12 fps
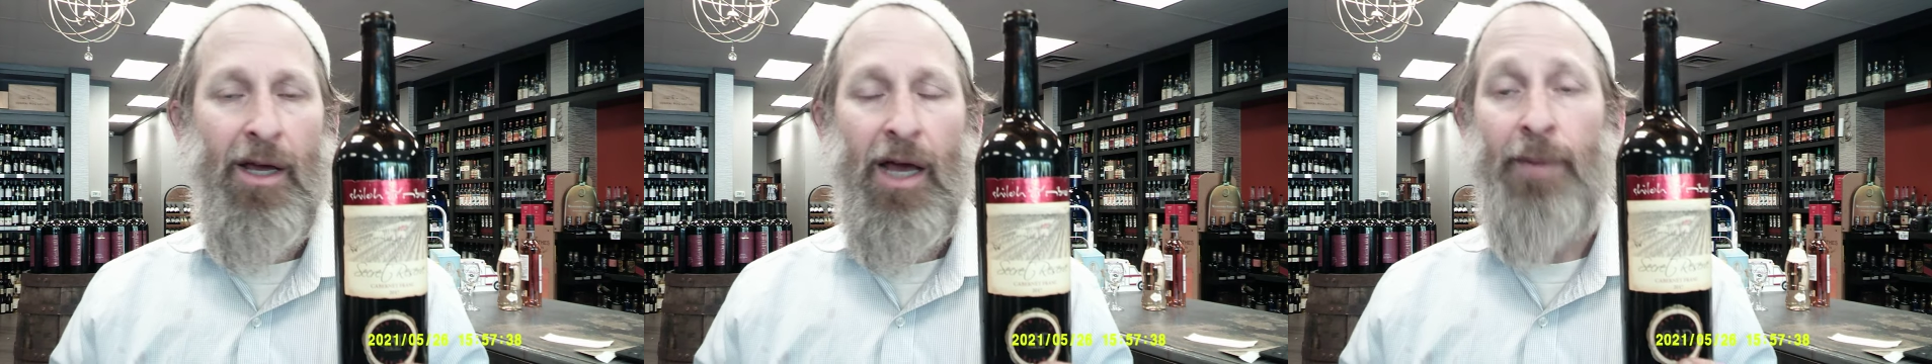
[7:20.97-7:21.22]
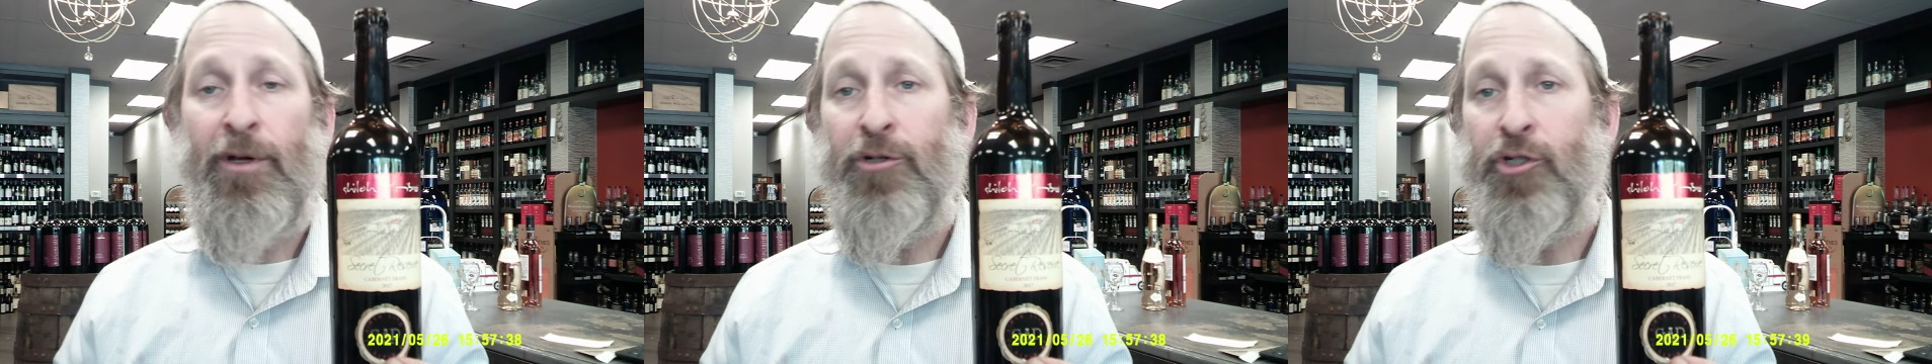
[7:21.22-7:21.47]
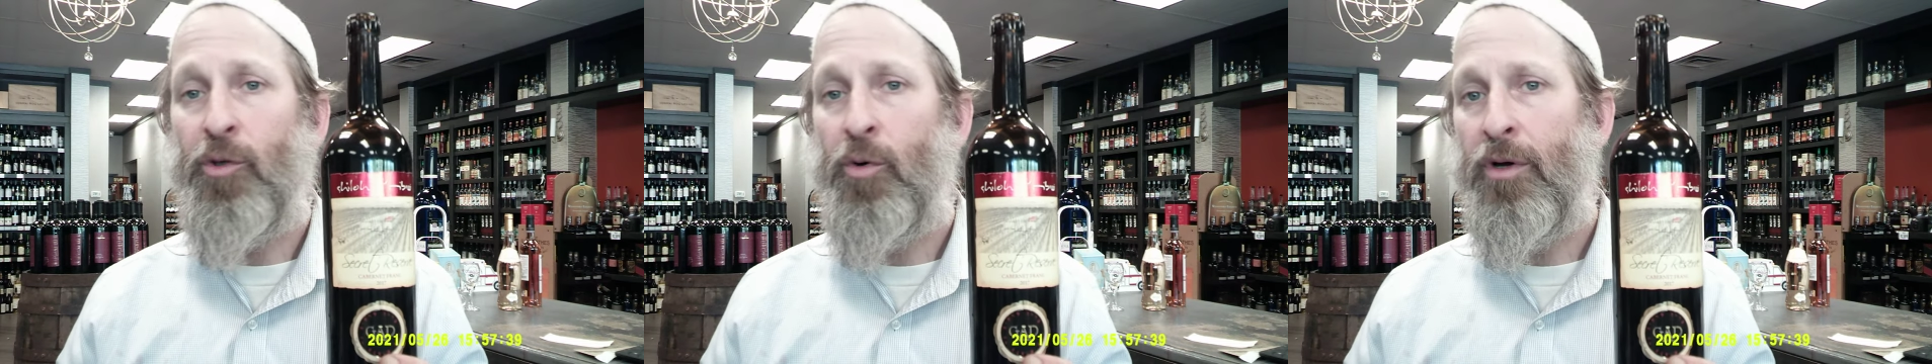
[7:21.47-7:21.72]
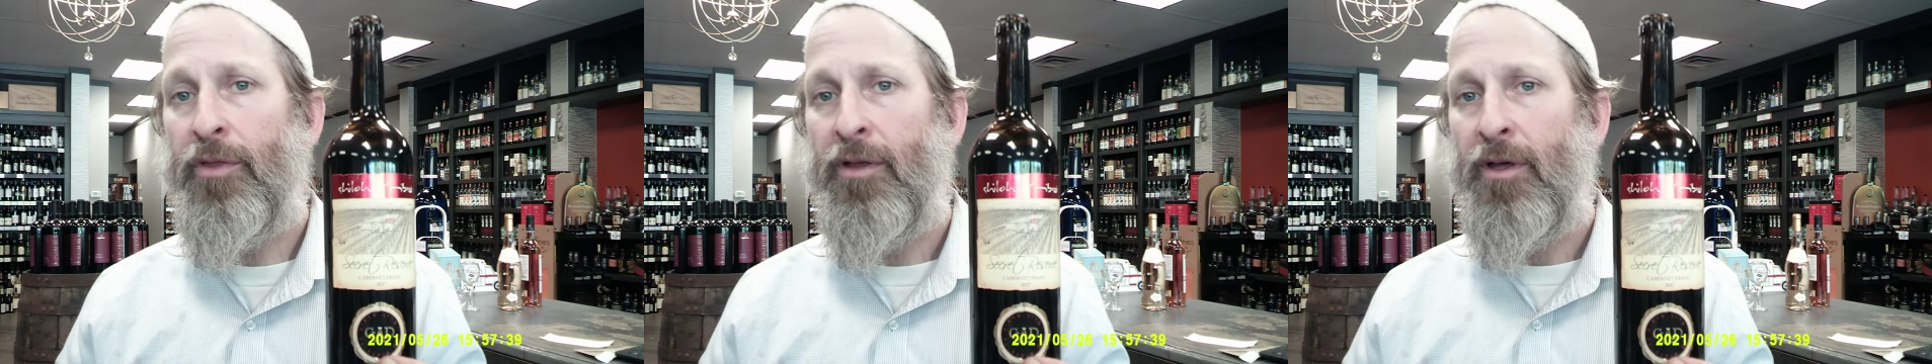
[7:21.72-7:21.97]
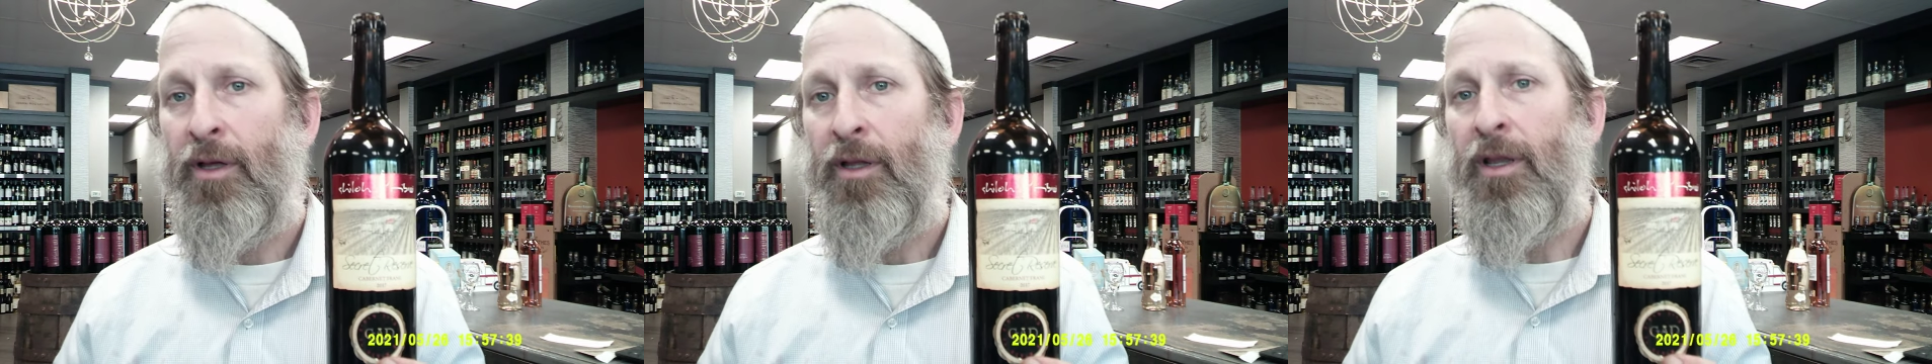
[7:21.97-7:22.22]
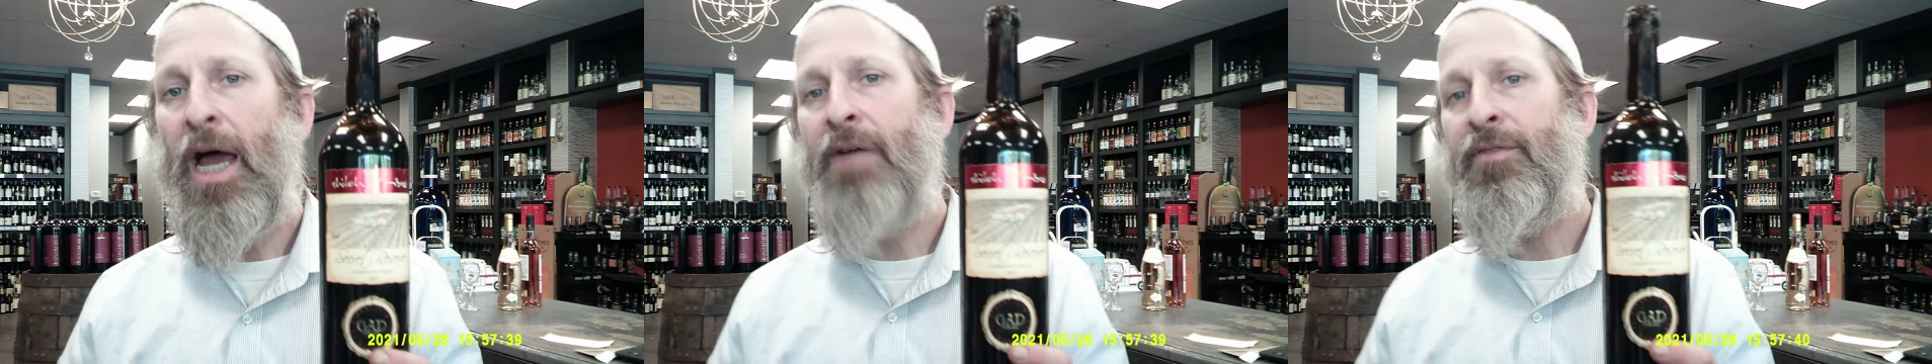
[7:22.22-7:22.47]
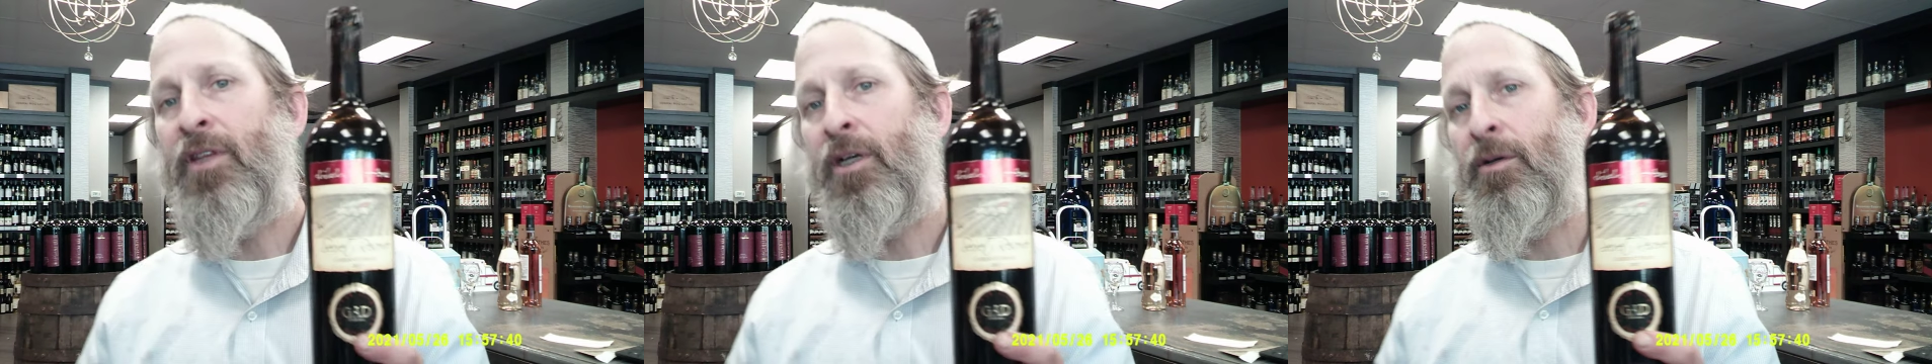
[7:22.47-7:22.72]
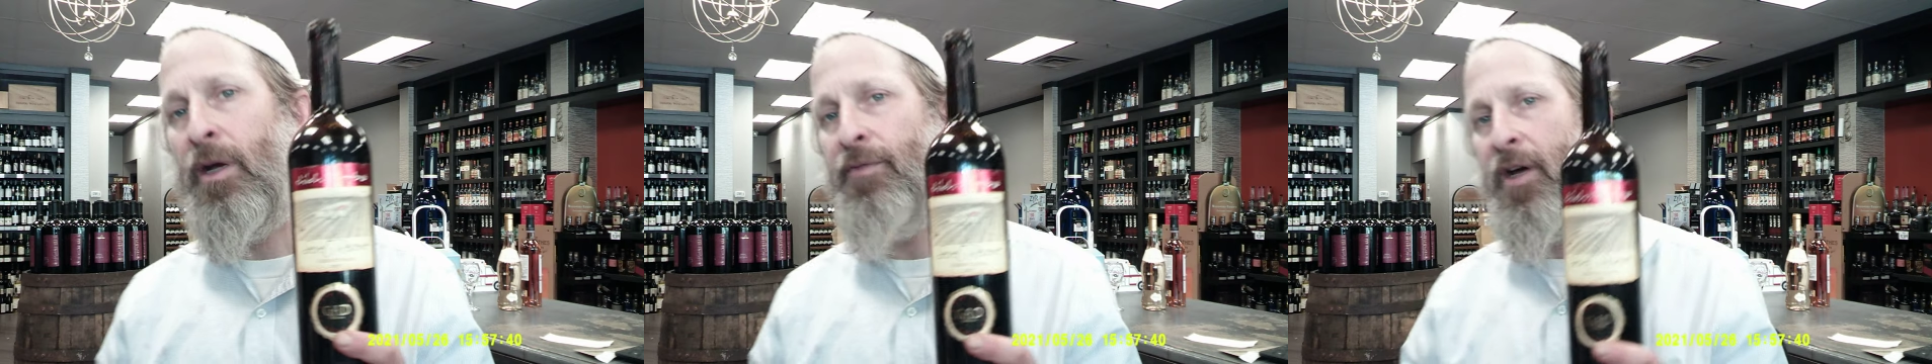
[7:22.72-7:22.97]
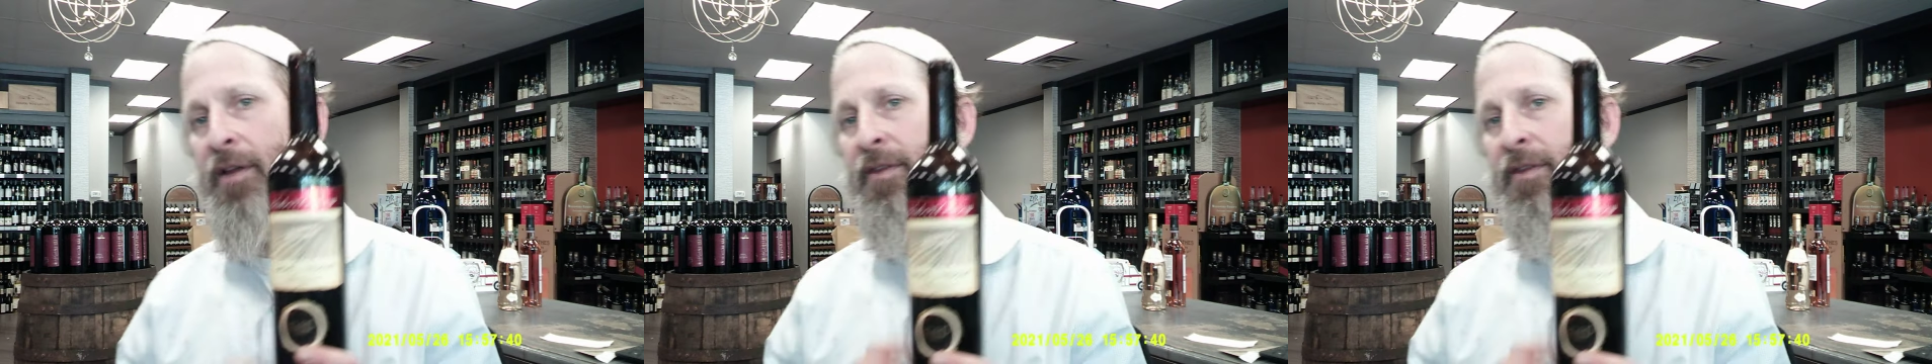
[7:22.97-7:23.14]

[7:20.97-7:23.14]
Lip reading: I'm Yehoshua Werth, live at the Grapevine.